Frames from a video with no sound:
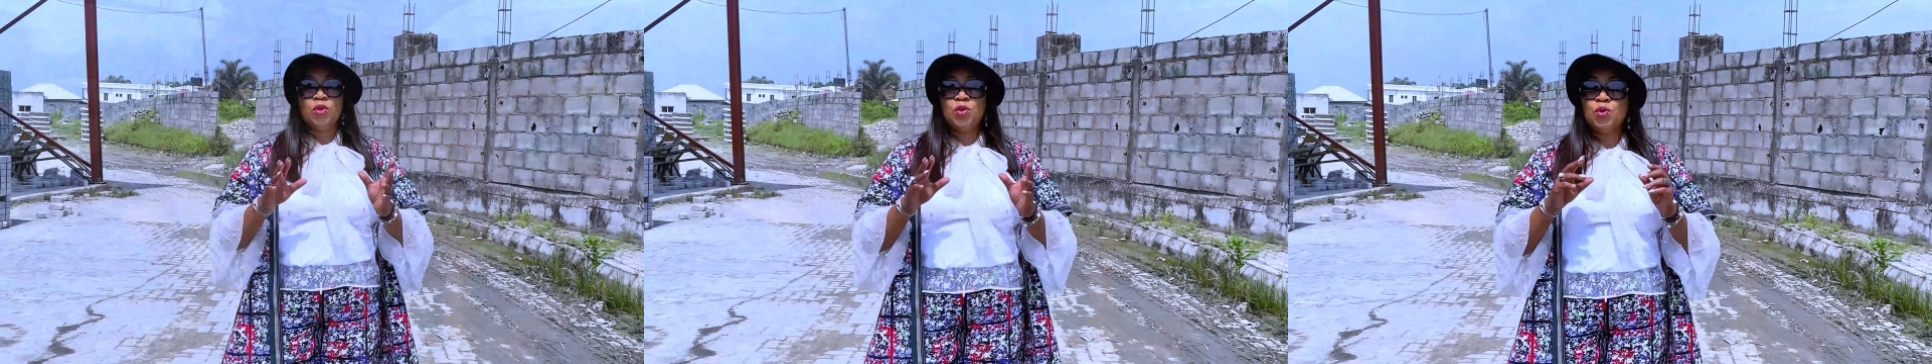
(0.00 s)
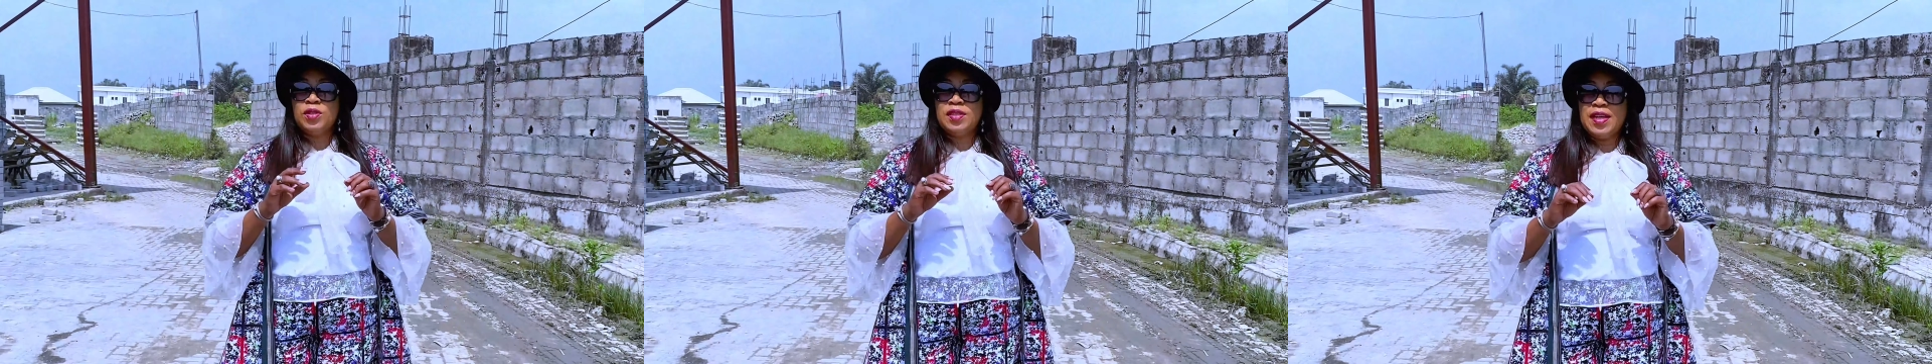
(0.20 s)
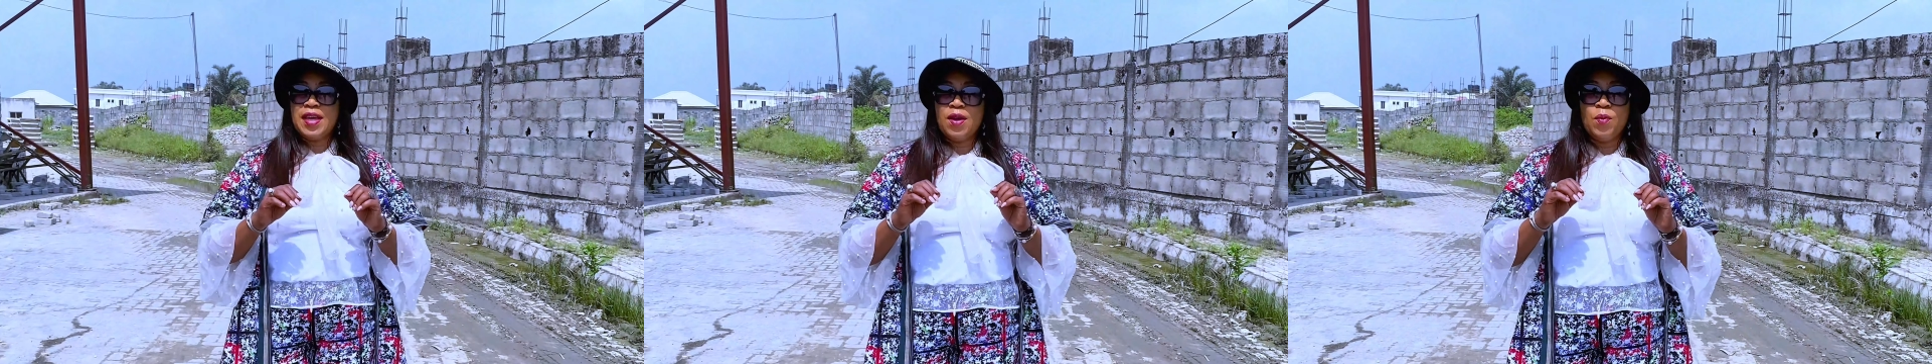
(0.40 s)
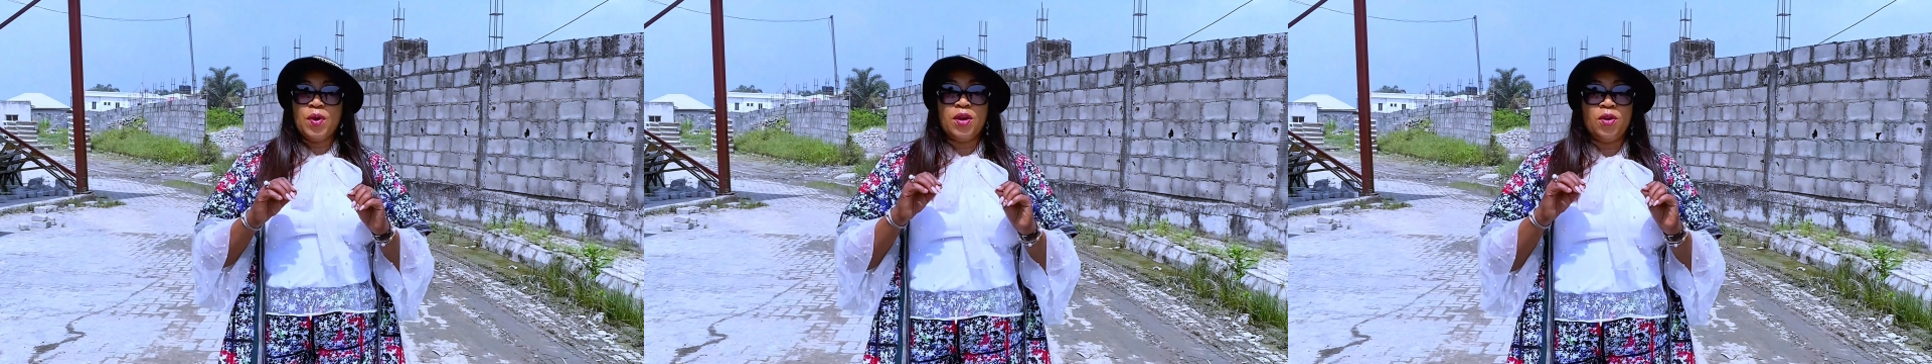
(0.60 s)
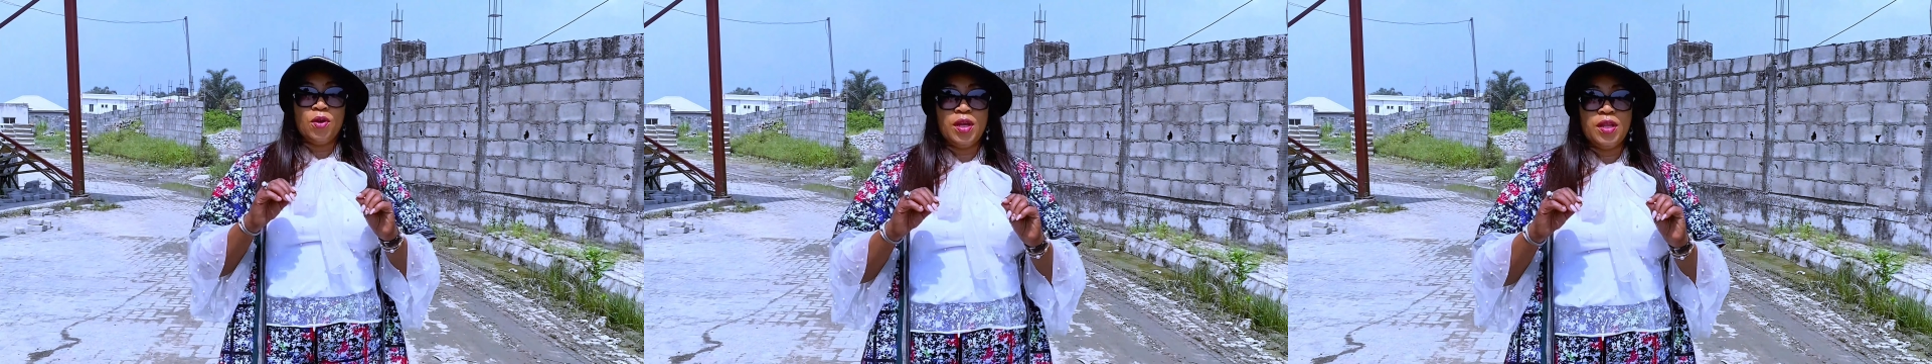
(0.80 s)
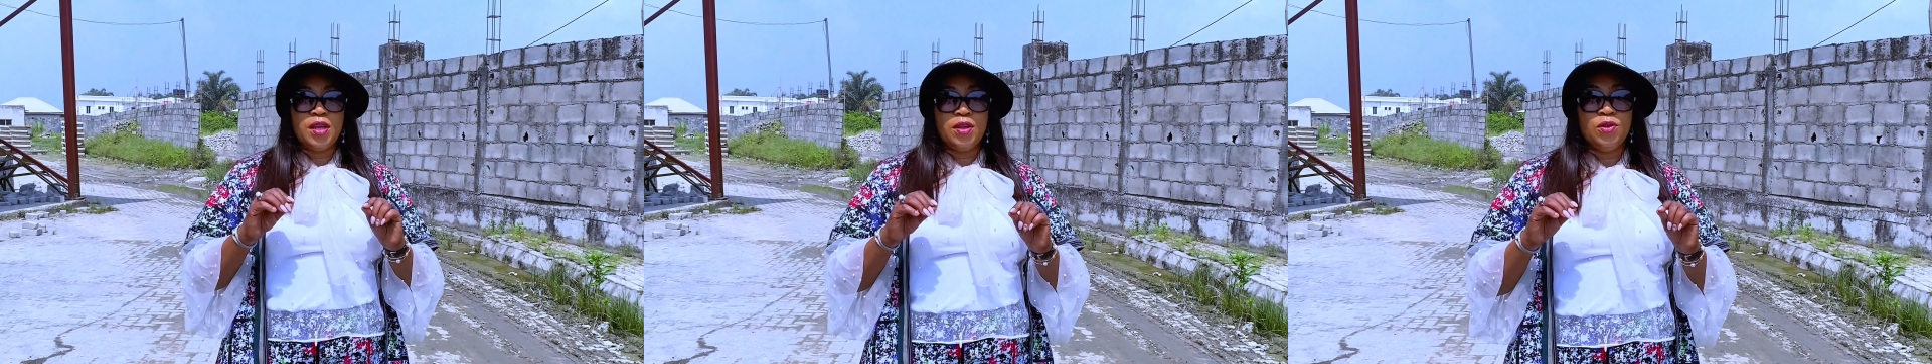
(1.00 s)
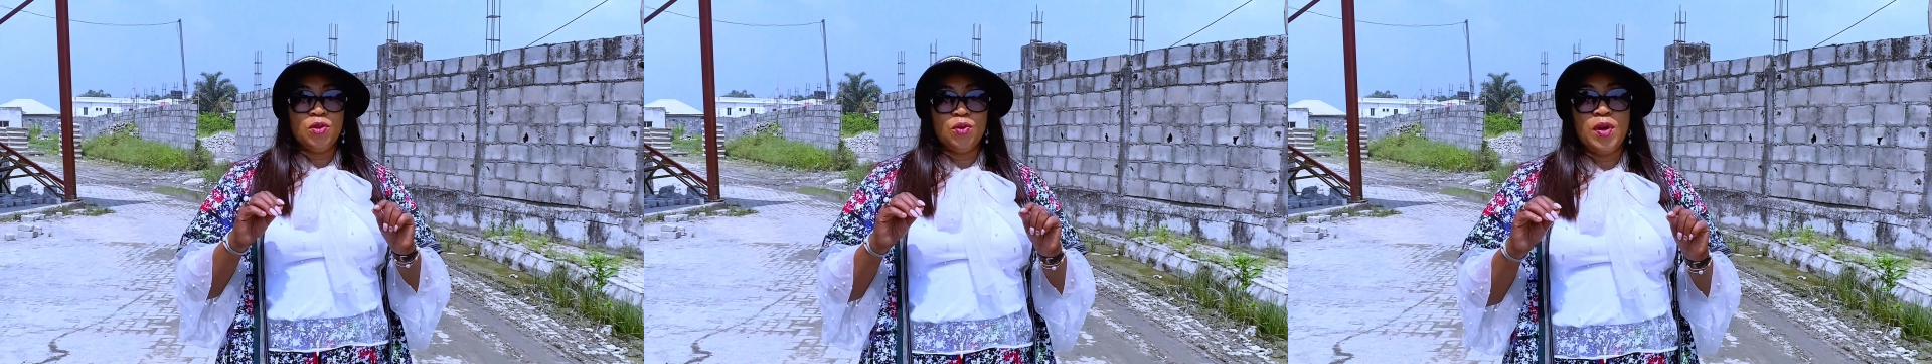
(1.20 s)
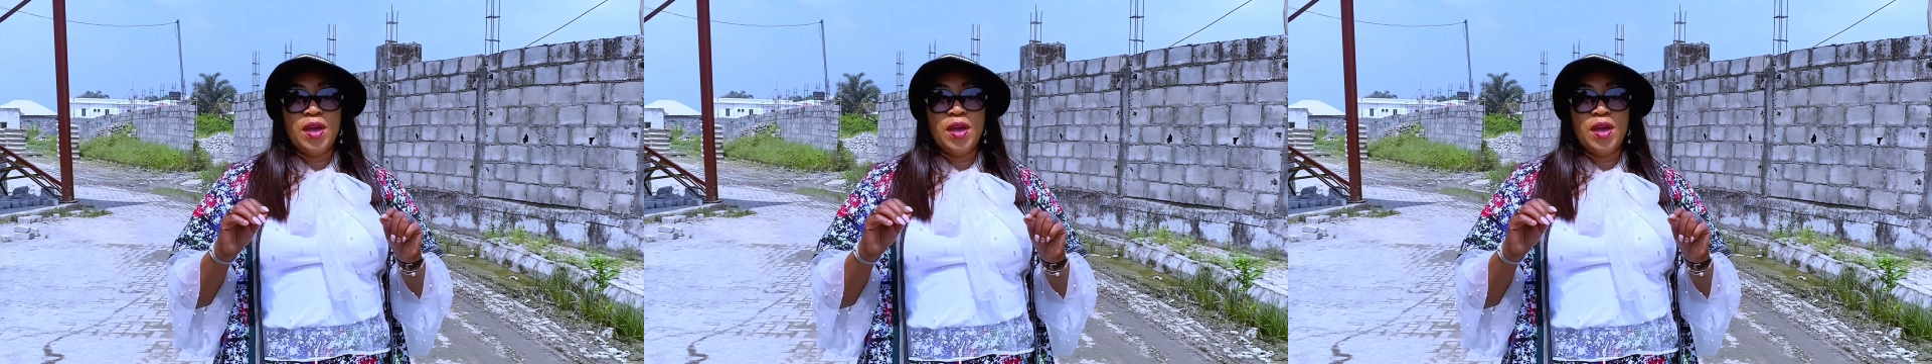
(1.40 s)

Today we're going into